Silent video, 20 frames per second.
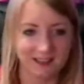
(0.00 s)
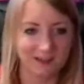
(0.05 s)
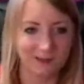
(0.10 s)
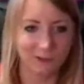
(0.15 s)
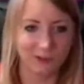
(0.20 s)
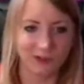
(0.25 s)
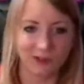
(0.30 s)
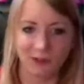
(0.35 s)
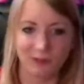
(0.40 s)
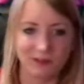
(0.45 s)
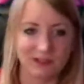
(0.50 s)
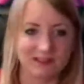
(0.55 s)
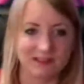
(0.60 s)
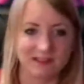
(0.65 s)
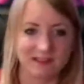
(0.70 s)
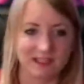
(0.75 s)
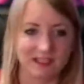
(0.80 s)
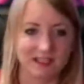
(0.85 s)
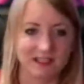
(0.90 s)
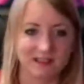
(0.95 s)
what your
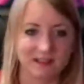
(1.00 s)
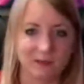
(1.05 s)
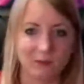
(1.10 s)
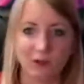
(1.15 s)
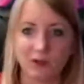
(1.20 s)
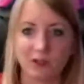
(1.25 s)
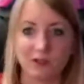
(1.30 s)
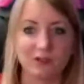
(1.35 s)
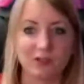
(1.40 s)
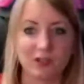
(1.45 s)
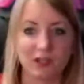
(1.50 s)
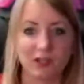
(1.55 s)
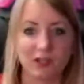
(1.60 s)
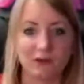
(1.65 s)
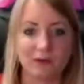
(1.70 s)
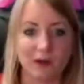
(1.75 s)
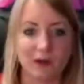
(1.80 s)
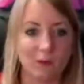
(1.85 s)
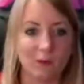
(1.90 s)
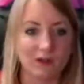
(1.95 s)
business is and what you do
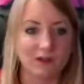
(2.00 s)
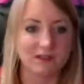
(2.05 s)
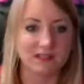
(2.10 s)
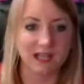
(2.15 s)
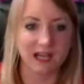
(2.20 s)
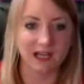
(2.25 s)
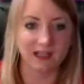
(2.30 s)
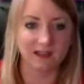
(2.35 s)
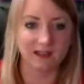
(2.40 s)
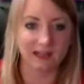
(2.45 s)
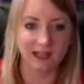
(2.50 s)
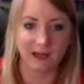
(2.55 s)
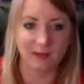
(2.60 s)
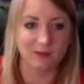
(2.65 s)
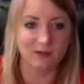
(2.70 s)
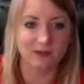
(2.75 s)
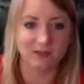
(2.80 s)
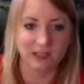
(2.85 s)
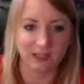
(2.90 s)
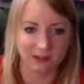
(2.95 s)
and what you sell and how
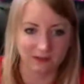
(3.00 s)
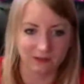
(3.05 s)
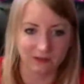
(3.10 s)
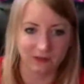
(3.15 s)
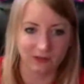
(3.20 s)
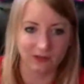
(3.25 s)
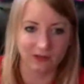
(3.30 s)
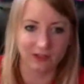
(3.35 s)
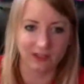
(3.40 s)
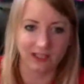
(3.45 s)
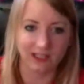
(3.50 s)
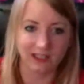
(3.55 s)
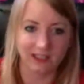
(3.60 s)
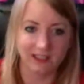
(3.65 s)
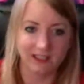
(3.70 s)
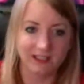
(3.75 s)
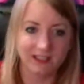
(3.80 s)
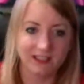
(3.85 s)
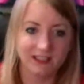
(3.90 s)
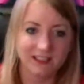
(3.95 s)
much you sell it for. Like,
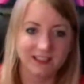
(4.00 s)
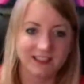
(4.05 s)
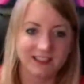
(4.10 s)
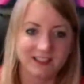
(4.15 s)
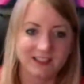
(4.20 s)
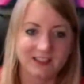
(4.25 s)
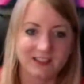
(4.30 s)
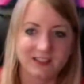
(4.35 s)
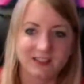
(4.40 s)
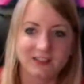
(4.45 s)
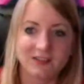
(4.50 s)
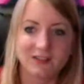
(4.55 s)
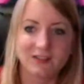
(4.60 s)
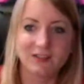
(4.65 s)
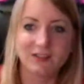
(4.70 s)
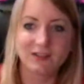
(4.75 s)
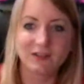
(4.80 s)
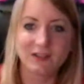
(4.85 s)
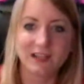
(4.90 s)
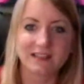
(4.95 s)

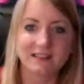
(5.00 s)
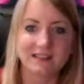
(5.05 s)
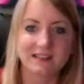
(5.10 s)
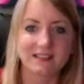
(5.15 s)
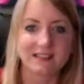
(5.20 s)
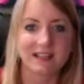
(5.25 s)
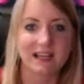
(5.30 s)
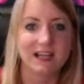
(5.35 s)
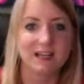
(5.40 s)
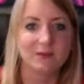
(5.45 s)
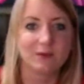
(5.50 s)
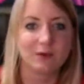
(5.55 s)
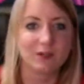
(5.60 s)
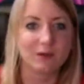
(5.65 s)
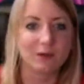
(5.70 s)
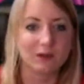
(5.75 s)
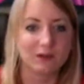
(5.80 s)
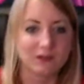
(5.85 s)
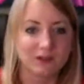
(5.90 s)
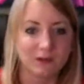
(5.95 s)
you get to decide what you
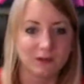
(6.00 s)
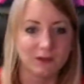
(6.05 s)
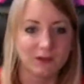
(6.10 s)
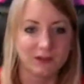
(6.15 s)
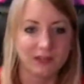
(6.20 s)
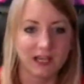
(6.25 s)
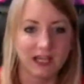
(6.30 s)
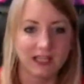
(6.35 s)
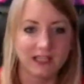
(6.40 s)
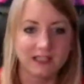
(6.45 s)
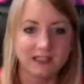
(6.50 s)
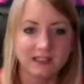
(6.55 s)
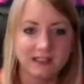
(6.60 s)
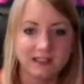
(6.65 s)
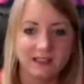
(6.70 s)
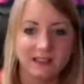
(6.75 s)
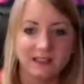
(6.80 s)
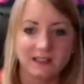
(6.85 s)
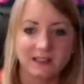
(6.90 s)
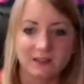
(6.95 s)
want to do all day.
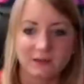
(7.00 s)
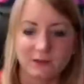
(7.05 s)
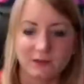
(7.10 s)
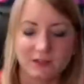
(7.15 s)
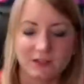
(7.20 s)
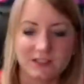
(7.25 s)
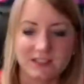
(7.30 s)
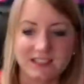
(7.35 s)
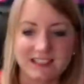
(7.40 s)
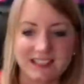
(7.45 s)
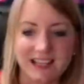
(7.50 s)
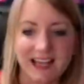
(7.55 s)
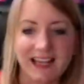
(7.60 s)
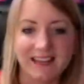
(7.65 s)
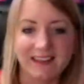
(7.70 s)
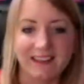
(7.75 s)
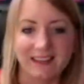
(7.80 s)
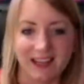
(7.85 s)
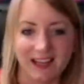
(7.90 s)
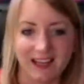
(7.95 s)
So once you
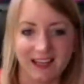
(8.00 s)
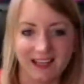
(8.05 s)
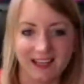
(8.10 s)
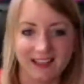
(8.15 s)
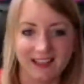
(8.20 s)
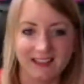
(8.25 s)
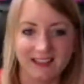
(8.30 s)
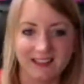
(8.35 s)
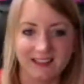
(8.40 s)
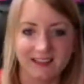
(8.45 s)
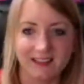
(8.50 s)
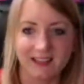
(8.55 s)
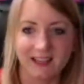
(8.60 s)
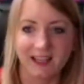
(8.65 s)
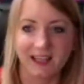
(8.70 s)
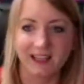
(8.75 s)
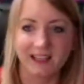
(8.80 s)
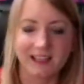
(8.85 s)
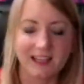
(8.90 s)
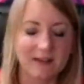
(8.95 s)
decide that
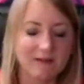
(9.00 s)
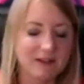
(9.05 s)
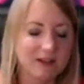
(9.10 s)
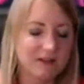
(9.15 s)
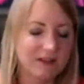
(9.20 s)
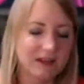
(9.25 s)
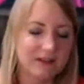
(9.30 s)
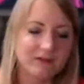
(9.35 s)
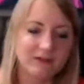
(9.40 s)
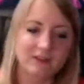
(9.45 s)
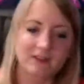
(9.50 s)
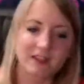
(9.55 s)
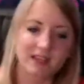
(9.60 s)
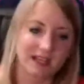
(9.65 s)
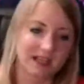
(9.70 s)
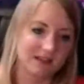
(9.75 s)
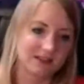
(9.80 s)
and get rid of everything